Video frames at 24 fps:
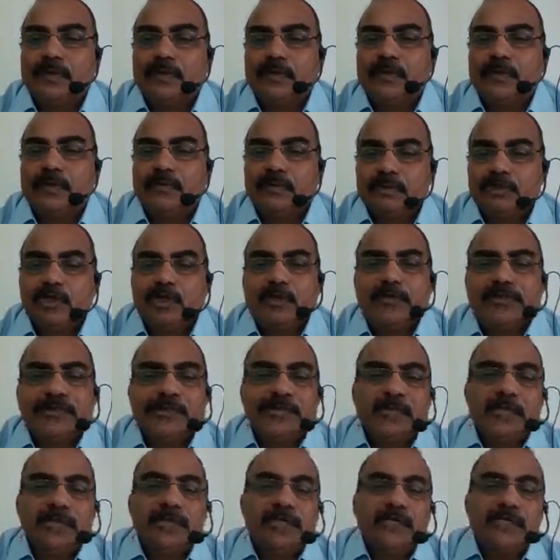which you'll be
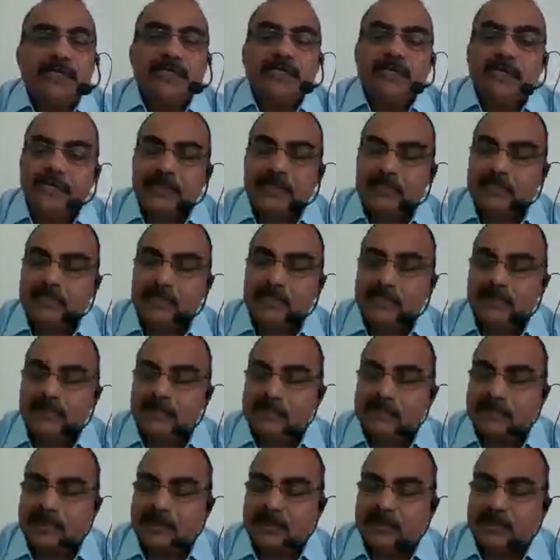learning in
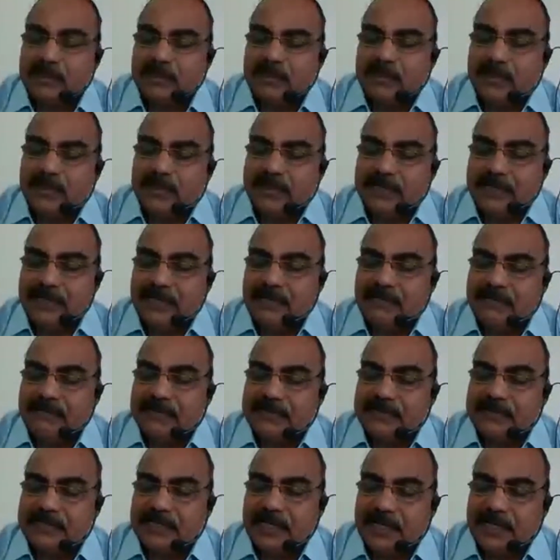your
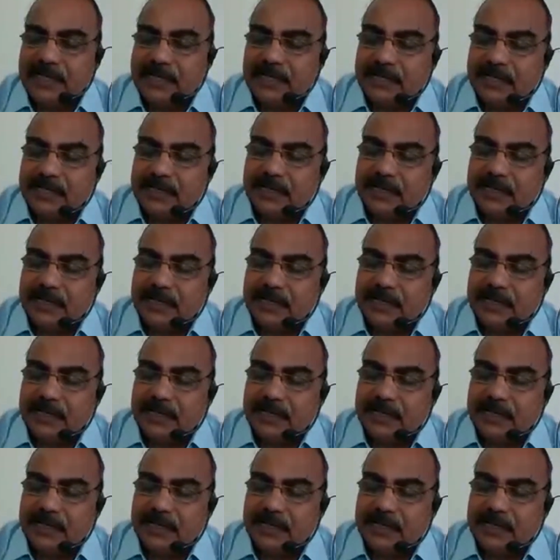DFS3